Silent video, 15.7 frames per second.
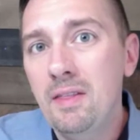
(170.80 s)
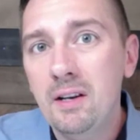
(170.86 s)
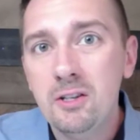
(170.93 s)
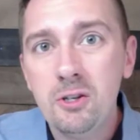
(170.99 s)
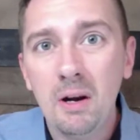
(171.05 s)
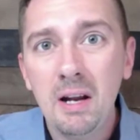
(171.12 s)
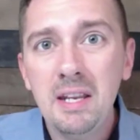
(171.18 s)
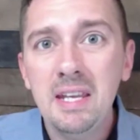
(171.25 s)
they're
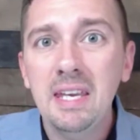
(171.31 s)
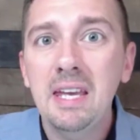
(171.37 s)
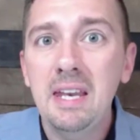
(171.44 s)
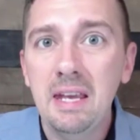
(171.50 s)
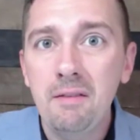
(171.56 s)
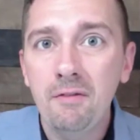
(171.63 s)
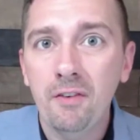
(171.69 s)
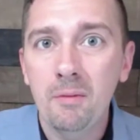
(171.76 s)
trying to get
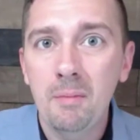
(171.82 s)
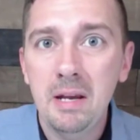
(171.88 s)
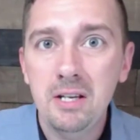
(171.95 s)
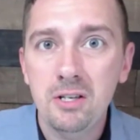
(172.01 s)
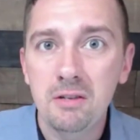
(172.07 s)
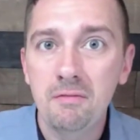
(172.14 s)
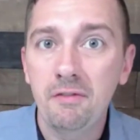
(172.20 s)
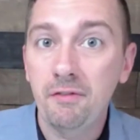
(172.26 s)

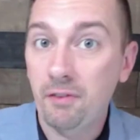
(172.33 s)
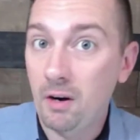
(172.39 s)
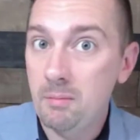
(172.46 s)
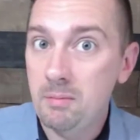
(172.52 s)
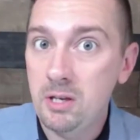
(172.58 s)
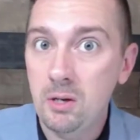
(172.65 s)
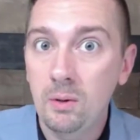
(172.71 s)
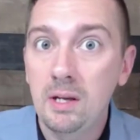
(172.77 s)
information
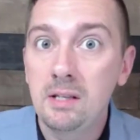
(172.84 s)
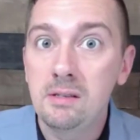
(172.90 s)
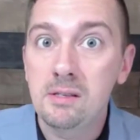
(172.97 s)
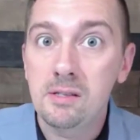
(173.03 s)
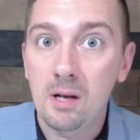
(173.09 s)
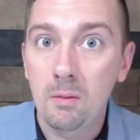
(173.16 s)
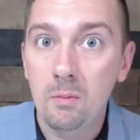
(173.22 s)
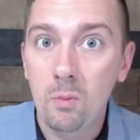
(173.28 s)
from you in
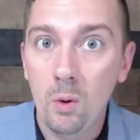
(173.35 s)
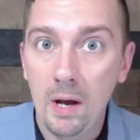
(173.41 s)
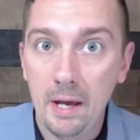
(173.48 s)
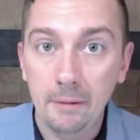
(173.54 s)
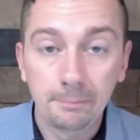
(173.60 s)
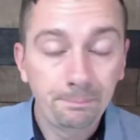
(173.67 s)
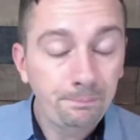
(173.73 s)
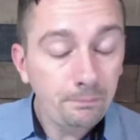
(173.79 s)
some way.
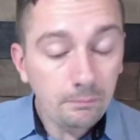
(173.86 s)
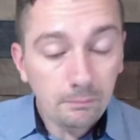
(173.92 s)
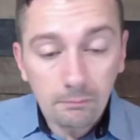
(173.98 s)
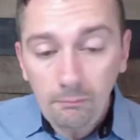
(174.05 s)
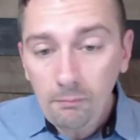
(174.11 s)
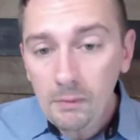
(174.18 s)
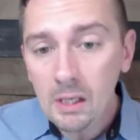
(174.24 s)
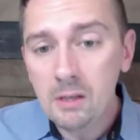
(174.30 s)

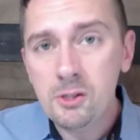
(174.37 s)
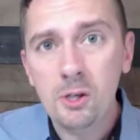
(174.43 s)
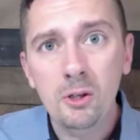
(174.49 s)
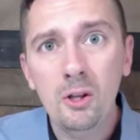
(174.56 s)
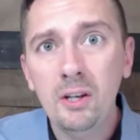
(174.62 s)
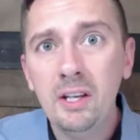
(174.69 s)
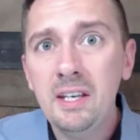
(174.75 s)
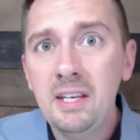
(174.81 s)
So
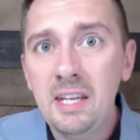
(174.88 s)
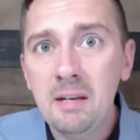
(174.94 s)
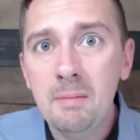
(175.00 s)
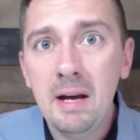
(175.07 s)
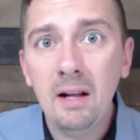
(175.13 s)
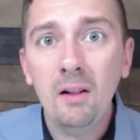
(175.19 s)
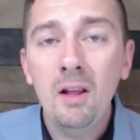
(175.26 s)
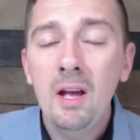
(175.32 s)
you'll get an
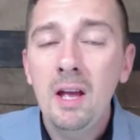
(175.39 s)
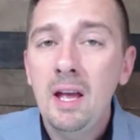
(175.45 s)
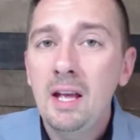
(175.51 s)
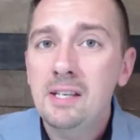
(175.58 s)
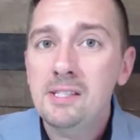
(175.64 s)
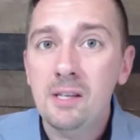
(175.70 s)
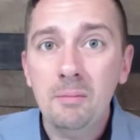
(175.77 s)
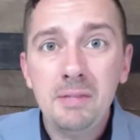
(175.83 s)
email.
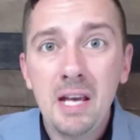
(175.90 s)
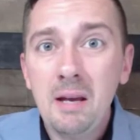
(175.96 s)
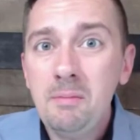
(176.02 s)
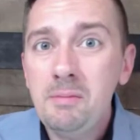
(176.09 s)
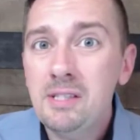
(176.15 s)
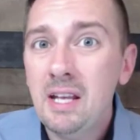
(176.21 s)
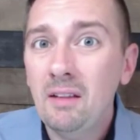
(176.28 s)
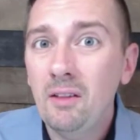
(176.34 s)

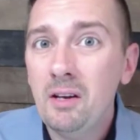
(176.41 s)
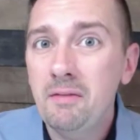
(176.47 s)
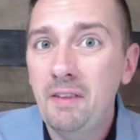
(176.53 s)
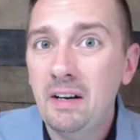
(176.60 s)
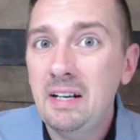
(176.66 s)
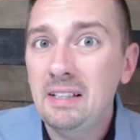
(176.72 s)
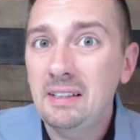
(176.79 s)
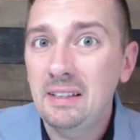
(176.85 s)
Sometimes they look
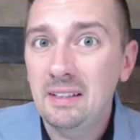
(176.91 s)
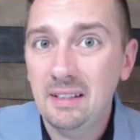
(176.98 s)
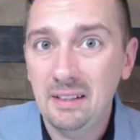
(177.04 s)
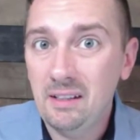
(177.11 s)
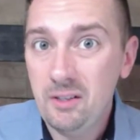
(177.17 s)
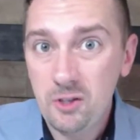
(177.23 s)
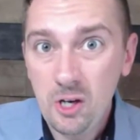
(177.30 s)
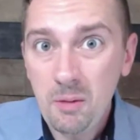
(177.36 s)
very
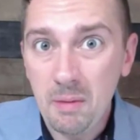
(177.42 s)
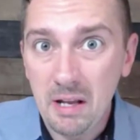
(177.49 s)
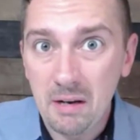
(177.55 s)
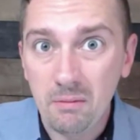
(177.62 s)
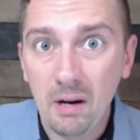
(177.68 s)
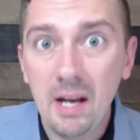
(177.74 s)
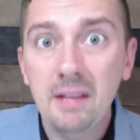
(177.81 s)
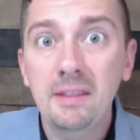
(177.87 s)
legitimate,
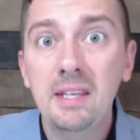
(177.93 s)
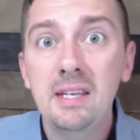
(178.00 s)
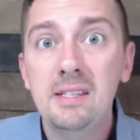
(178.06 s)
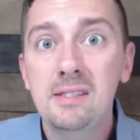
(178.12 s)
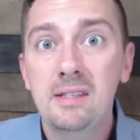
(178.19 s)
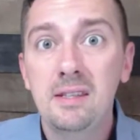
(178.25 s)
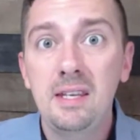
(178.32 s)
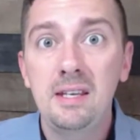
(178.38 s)
right?
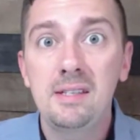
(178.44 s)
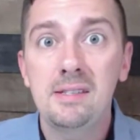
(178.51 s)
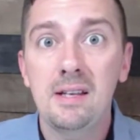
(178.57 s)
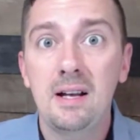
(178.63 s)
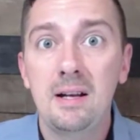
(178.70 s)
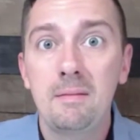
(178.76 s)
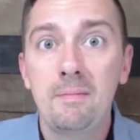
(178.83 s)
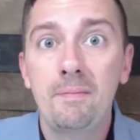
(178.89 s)
These
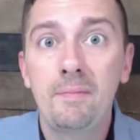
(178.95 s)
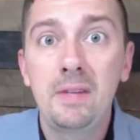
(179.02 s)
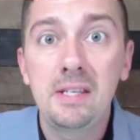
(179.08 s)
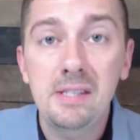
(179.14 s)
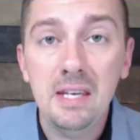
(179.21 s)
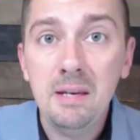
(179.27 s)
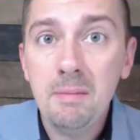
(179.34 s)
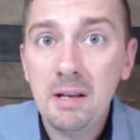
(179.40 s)

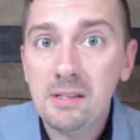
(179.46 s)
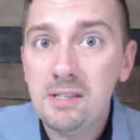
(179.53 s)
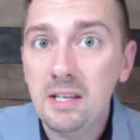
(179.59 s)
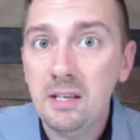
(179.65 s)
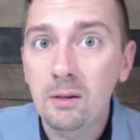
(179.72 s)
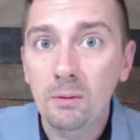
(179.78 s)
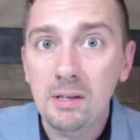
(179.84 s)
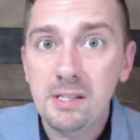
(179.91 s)
emails that
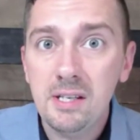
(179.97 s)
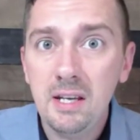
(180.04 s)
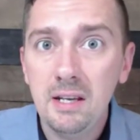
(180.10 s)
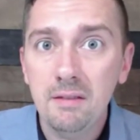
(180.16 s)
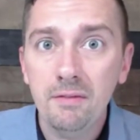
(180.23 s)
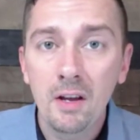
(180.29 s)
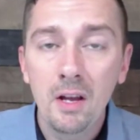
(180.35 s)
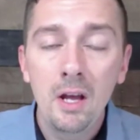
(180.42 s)
you
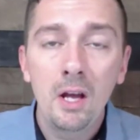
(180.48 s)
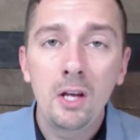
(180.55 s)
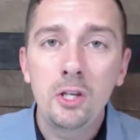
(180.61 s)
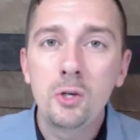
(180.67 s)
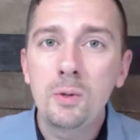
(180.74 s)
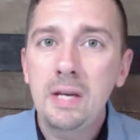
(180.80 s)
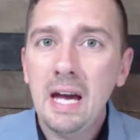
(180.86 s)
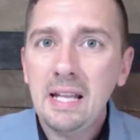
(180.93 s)
receive,
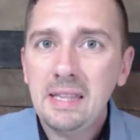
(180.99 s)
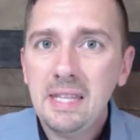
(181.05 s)
you get